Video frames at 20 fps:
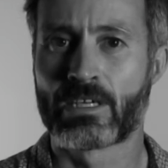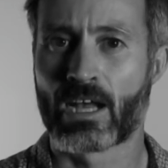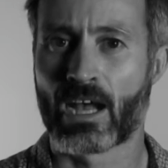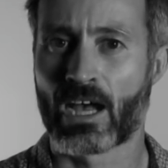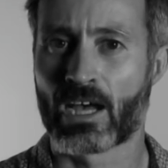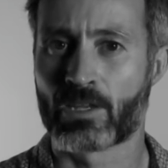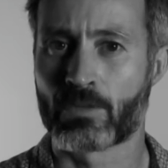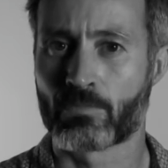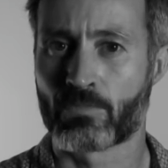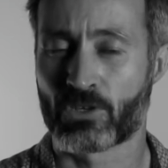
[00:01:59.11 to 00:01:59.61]

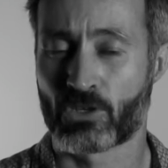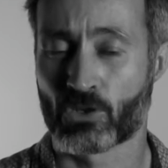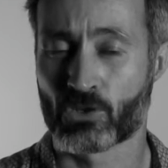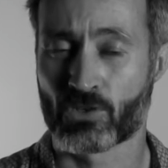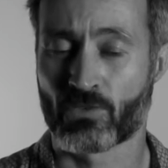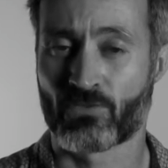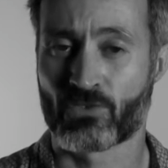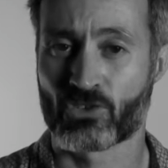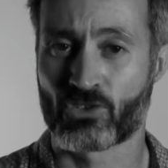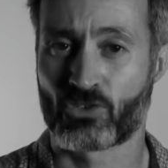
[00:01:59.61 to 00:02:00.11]
And because
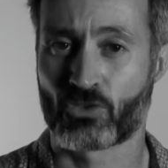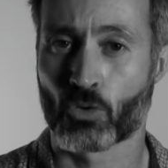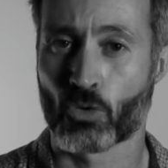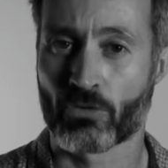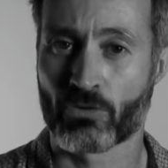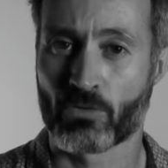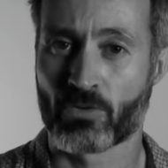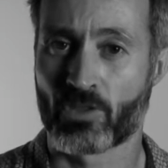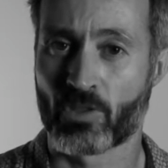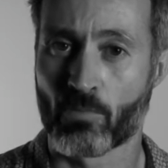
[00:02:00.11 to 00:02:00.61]
of the
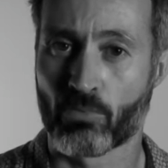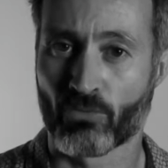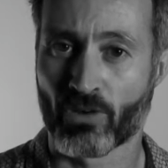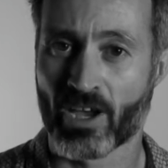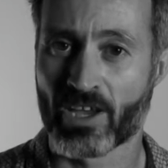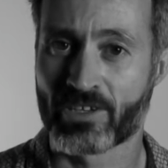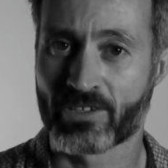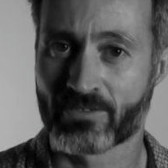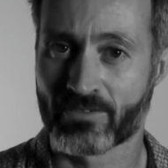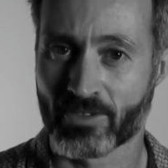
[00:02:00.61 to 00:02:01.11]
story with the
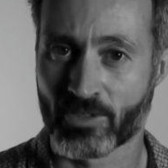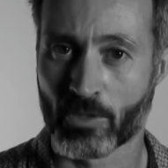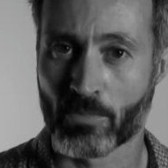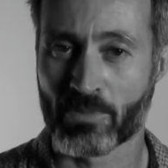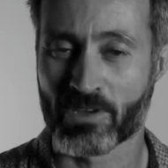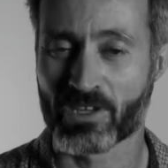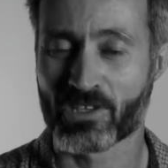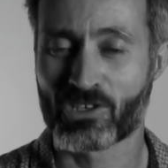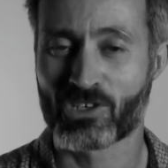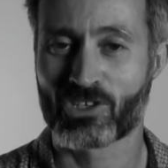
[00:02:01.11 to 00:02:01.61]
bread at the
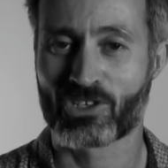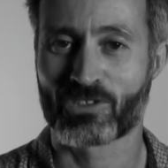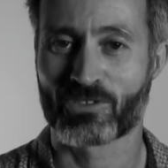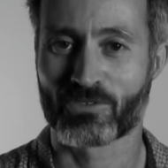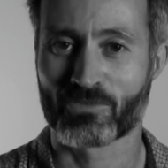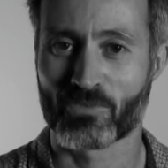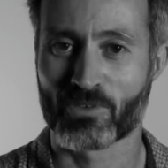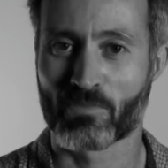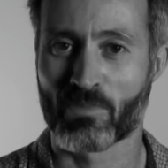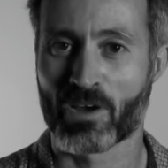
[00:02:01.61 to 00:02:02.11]
beach
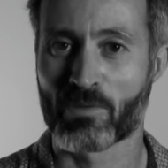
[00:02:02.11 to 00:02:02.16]
with my